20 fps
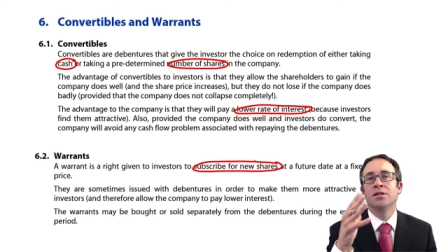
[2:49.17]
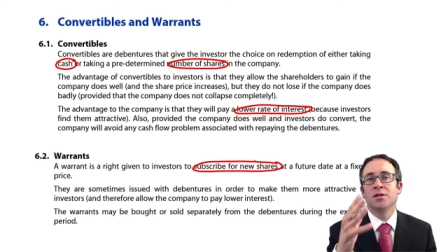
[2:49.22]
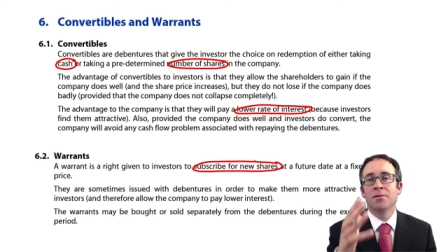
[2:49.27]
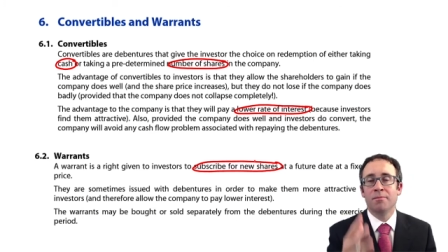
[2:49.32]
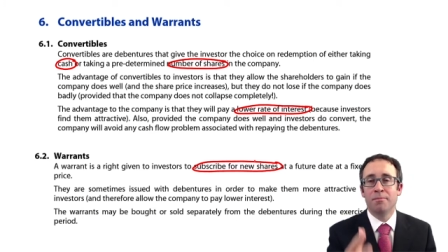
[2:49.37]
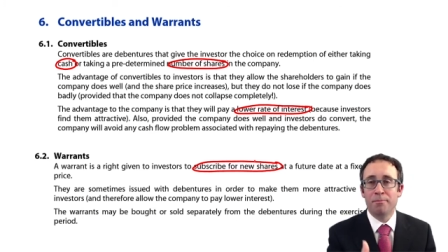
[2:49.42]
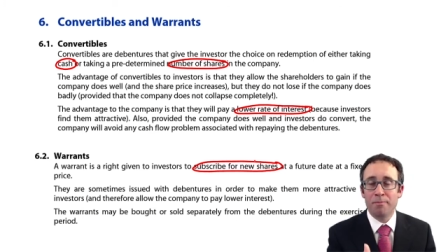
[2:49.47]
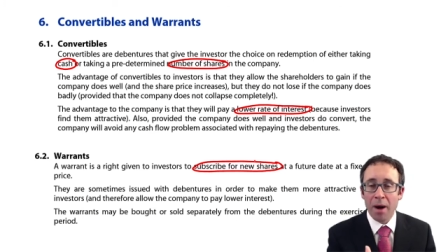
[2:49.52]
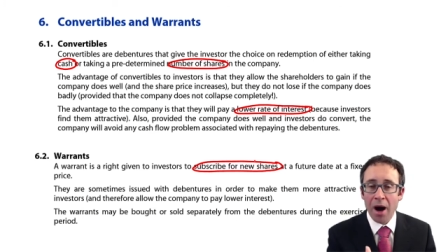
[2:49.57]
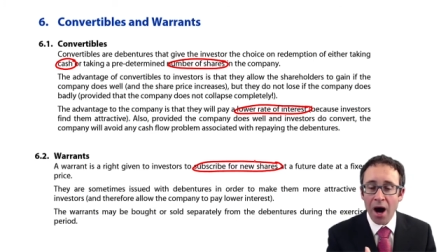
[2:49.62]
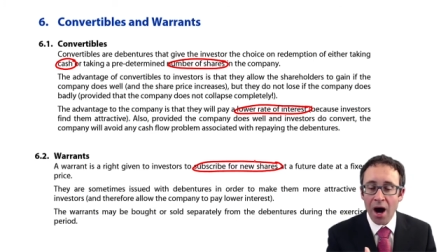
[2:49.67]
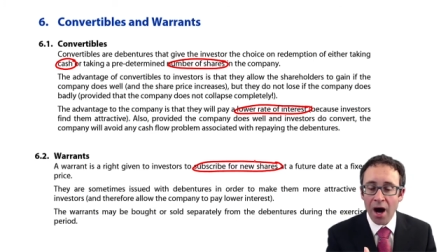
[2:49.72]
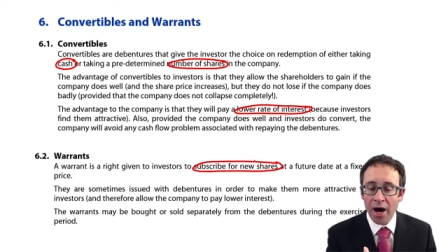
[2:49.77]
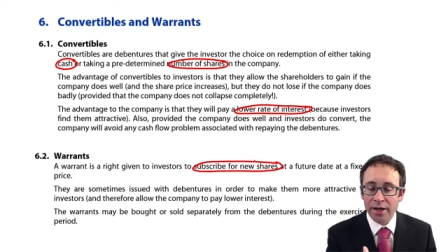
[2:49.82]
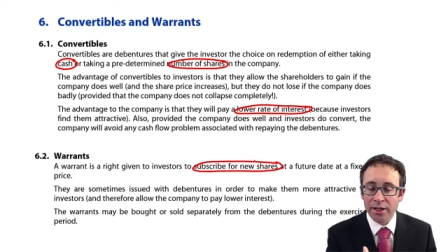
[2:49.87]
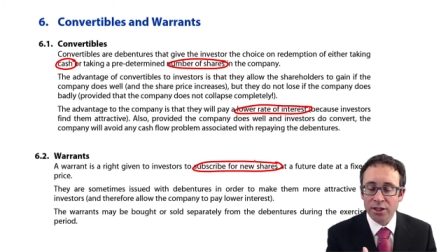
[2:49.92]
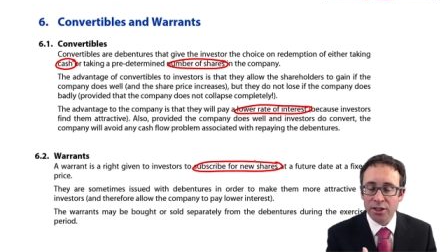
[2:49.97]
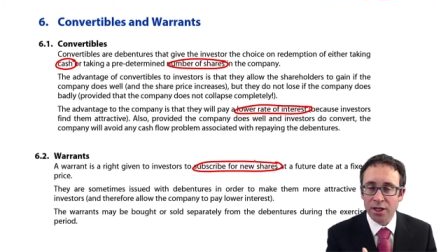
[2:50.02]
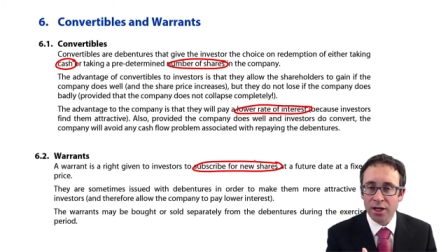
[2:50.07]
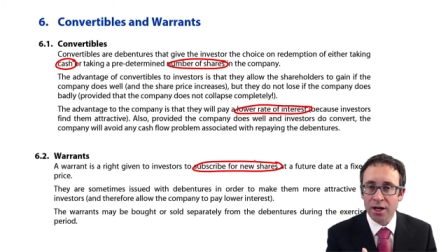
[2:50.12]
to
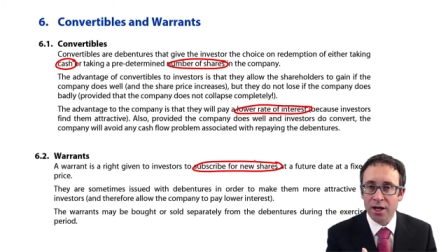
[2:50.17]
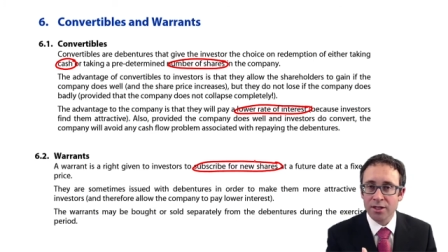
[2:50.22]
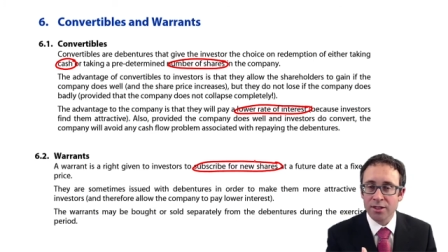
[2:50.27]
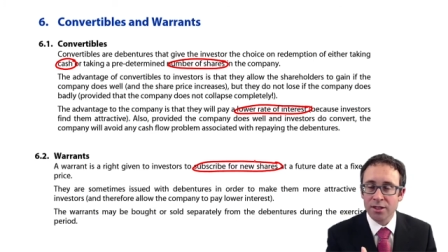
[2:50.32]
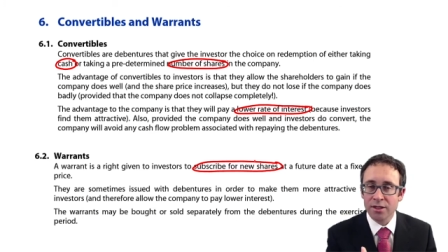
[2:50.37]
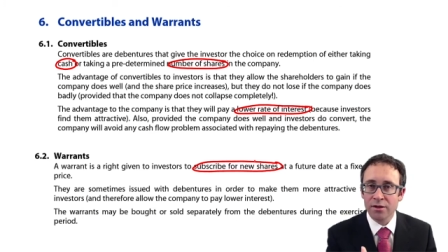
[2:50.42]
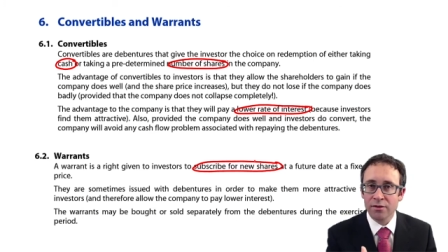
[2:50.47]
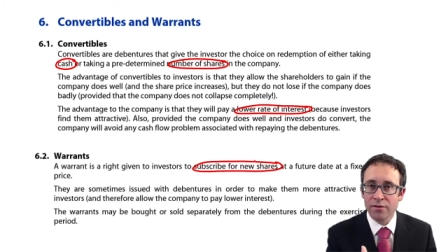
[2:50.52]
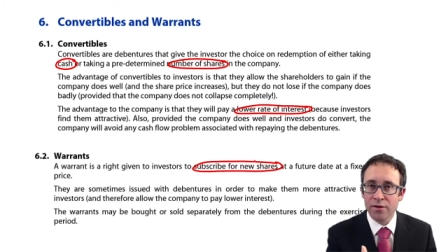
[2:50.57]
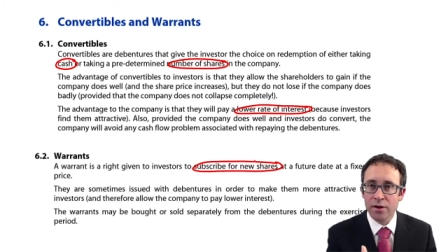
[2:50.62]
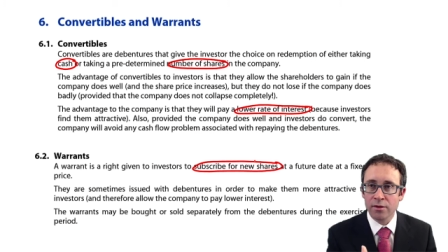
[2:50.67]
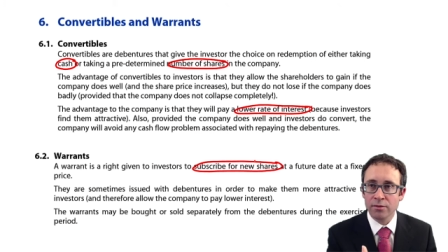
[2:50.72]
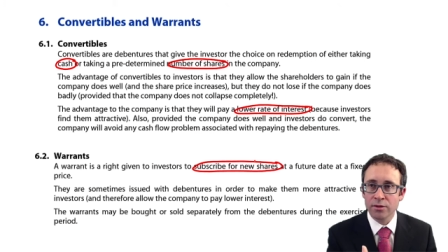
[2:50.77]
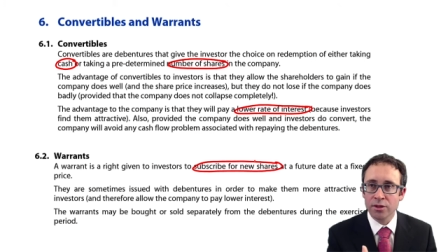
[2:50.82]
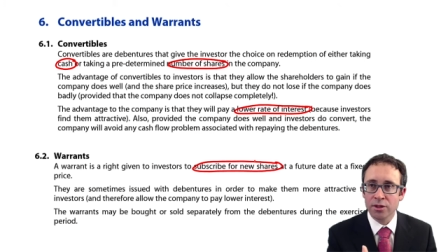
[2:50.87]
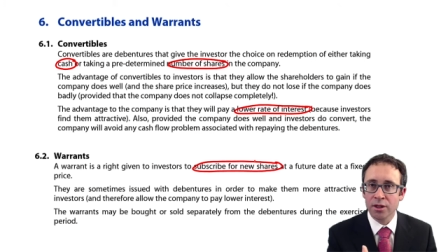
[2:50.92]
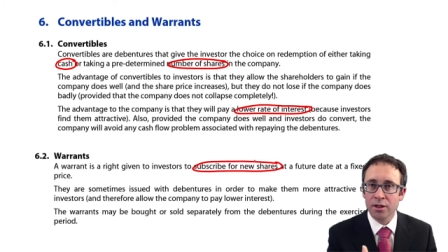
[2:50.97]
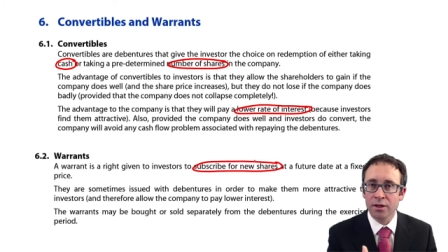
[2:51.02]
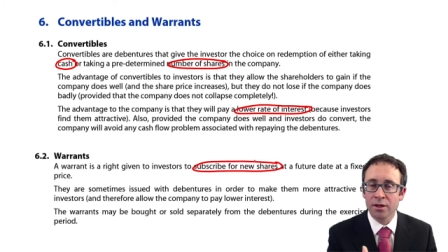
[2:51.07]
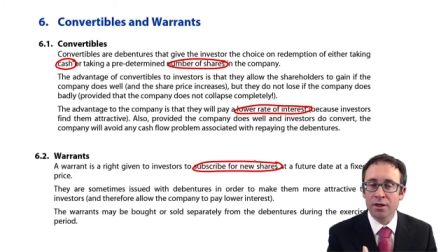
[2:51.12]
buy shares in the
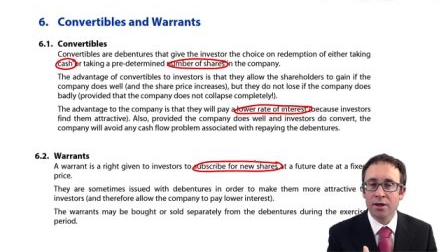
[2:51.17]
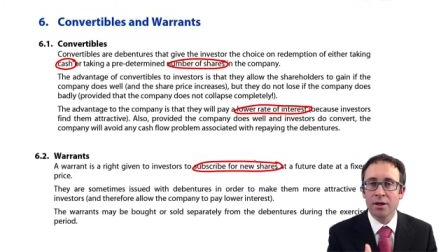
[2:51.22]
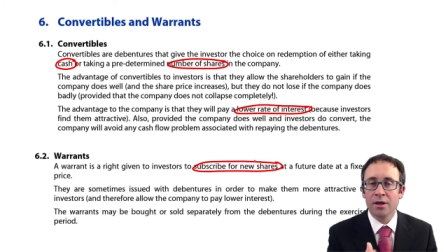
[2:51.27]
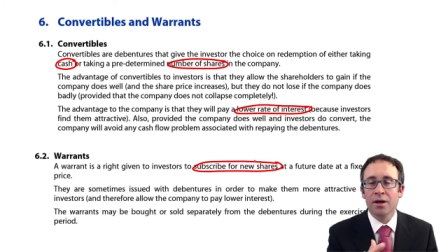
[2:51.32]
future.